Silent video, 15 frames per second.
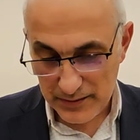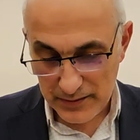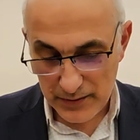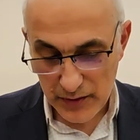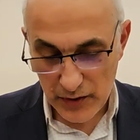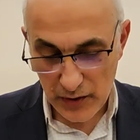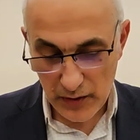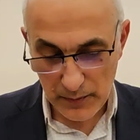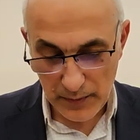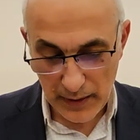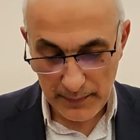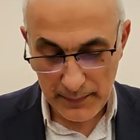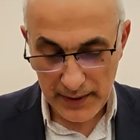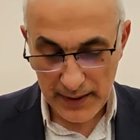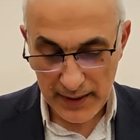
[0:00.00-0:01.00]
Shalom
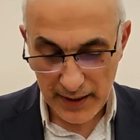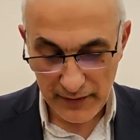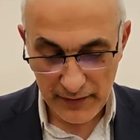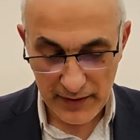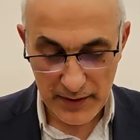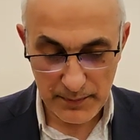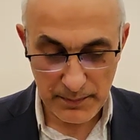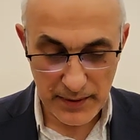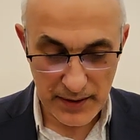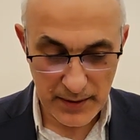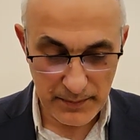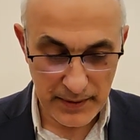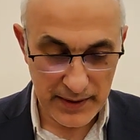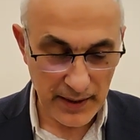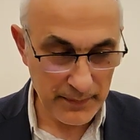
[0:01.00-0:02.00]
HaMelech, when he built
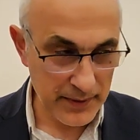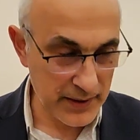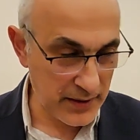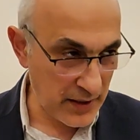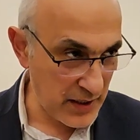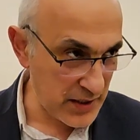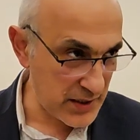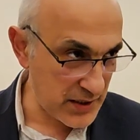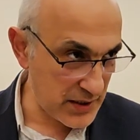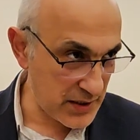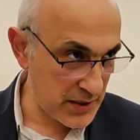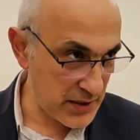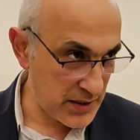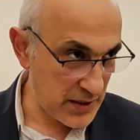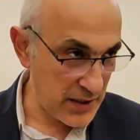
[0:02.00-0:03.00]
Beit HaMikdash,
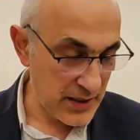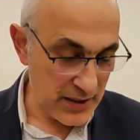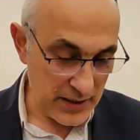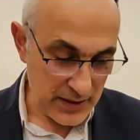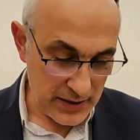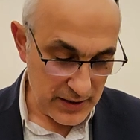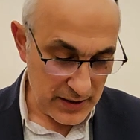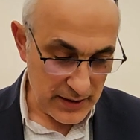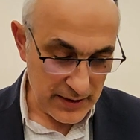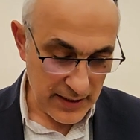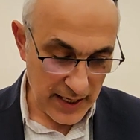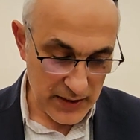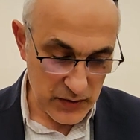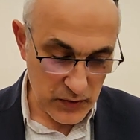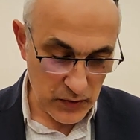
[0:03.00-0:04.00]

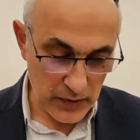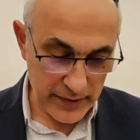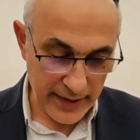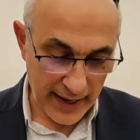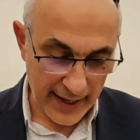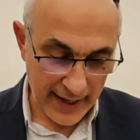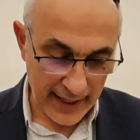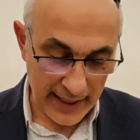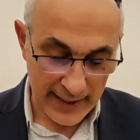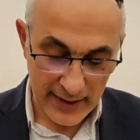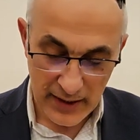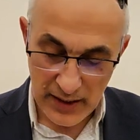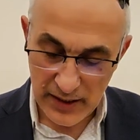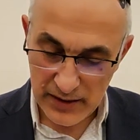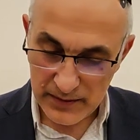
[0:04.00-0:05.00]
that's called
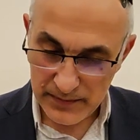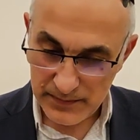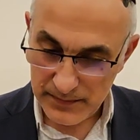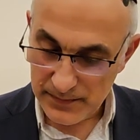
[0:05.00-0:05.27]
Nachala.